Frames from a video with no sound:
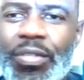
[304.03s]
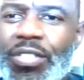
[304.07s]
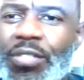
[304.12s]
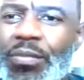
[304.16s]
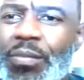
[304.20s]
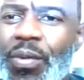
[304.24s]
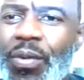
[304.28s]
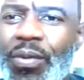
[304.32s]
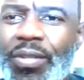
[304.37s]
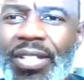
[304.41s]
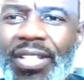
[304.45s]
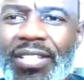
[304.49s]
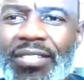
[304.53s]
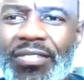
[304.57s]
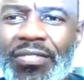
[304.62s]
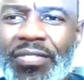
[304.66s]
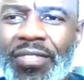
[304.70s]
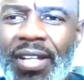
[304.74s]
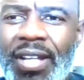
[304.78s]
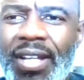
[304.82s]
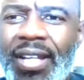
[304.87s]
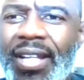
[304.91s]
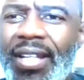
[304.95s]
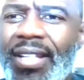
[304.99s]
want to smoke, that's
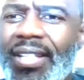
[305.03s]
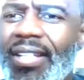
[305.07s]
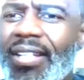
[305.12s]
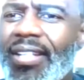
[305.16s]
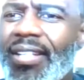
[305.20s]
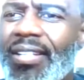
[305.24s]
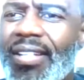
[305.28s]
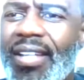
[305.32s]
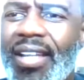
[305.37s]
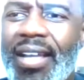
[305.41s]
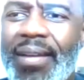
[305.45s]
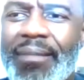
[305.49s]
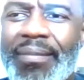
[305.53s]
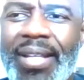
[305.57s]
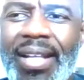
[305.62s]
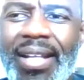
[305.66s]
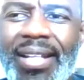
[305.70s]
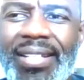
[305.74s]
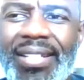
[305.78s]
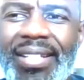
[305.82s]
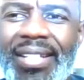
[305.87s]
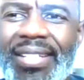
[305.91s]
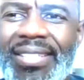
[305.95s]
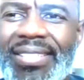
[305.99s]
fine. I'm
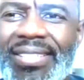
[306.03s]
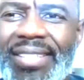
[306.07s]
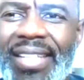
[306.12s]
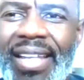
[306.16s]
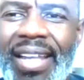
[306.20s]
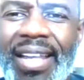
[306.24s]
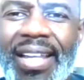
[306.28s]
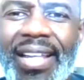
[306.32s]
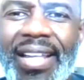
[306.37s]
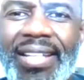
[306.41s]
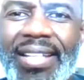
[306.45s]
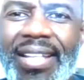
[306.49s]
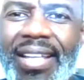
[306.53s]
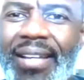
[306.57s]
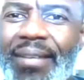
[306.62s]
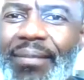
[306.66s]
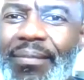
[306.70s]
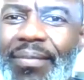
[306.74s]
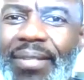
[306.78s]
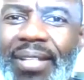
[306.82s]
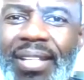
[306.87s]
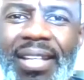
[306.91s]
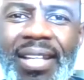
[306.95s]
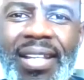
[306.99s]
not saying
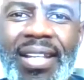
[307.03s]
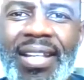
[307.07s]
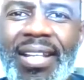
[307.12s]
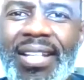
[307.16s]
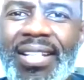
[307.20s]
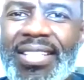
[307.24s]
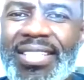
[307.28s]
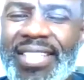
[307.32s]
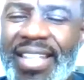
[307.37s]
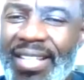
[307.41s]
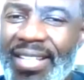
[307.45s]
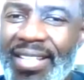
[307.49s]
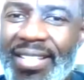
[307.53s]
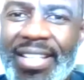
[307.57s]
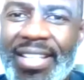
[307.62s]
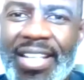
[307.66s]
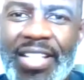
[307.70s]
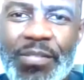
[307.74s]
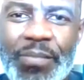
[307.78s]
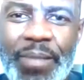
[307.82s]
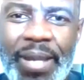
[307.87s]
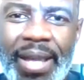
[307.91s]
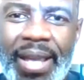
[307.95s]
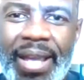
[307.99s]
that
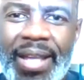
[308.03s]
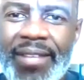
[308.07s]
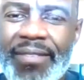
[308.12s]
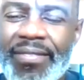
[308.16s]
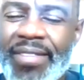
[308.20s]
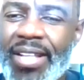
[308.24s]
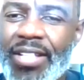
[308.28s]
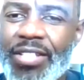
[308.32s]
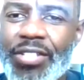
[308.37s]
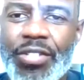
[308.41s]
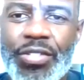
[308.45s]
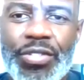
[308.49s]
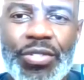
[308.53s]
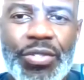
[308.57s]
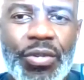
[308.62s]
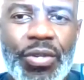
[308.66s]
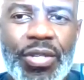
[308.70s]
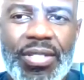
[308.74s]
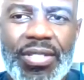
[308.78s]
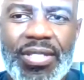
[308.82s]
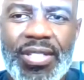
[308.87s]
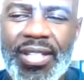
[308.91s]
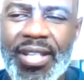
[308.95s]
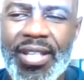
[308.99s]
that's bad. If that's your
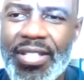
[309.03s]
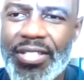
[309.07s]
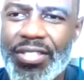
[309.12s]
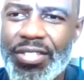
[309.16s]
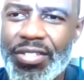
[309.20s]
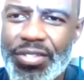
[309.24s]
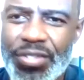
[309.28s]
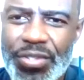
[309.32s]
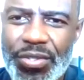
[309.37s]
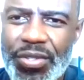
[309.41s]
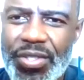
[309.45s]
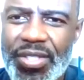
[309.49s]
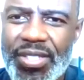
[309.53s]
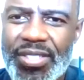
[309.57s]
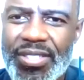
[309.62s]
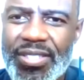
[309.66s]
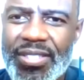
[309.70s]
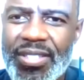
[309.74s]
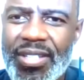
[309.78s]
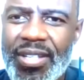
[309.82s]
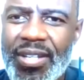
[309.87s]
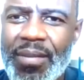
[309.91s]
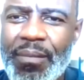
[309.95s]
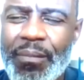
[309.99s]
choice, that's your
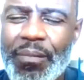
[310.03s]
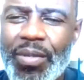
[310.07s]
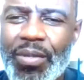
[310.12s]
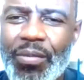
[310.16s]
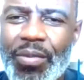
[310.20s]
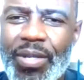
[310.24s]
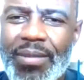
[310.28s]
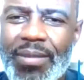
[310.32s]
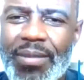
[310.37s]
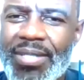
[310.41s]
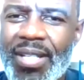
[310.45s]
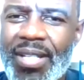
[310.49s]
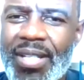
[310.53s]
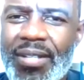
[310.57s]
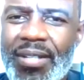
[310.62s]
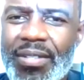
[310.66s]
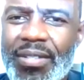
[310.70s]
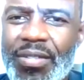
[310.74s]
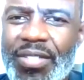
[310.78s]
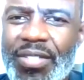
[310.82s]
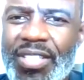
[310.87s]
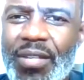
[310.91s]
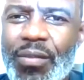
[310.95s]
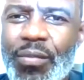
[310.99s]
choice. But what I'm
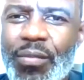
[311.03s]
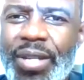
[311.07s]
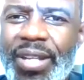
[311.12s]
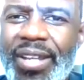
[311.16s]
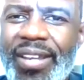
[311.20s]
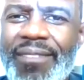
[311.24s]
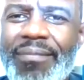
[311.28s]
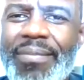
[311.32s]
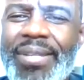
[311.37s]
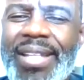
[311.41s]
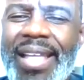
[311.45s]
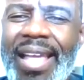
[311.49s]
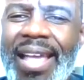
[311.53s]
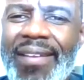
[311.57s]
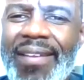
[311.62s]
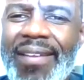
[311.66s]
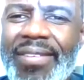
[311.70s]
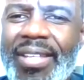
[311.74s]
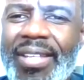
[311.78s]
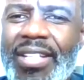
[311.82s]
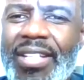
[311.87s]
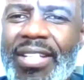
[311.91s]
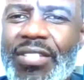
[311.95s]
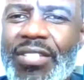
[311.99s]
telling you is that we have been
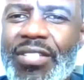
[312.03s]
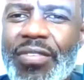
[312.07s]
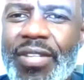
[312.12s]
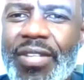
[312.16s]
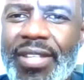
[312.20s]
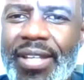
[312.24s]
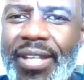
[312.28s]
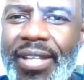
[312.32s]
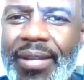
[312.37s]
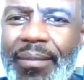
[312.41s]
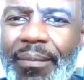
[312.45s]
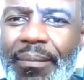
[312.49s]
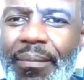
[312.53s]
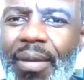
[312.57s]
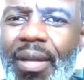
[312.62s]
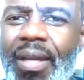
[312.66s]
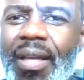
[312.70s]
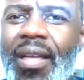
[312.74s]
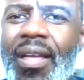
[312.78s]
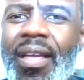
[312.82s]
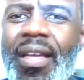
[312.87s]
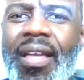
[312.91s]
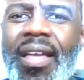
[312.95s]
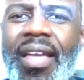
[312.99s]
advocates for them
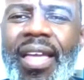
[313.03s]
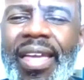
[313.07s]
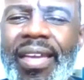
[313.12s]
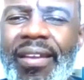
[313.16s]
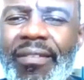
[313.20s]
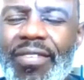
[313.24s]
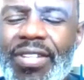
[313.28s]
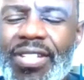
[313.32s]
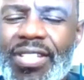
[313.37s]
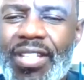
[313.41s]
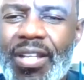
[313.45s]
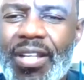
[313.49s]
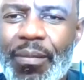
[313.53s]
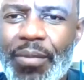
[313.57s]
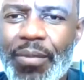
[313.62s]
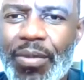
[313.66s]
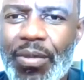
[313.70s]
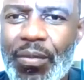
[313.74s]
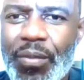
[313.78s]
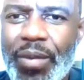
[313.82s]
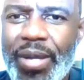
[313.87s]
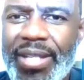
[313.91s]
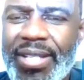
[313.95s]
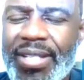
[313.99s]
every step of
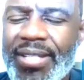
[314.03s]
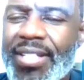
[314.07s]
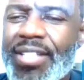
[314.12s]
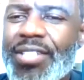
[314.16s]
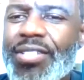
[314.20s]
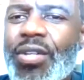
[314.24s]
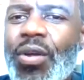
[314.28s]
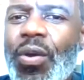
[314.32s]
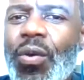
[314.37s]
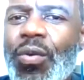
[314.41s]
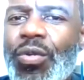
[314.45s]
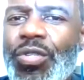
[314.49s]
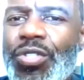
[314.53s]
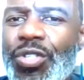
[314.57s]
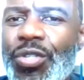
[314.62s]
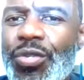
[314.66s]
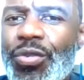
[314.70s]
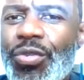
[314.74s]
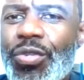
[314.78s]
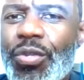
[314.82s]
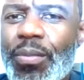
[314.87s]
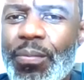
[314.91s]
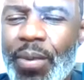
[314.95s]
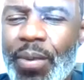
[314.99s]
the way. Now let's go
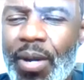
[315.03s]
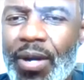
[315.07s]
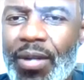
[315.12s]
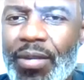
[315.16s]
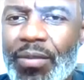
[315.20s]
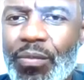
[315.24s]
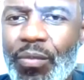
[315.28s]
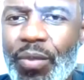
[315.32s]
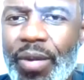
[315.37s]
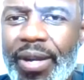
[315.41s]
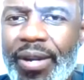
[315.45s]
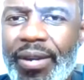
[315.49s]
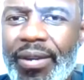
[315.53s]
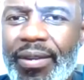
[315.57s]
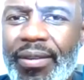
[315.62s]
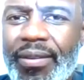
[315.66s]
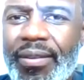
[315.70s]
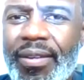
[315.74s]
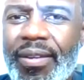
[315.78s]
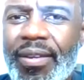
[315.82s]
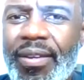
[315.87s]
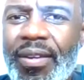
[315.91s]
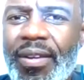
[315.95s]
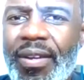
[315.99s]
to the part where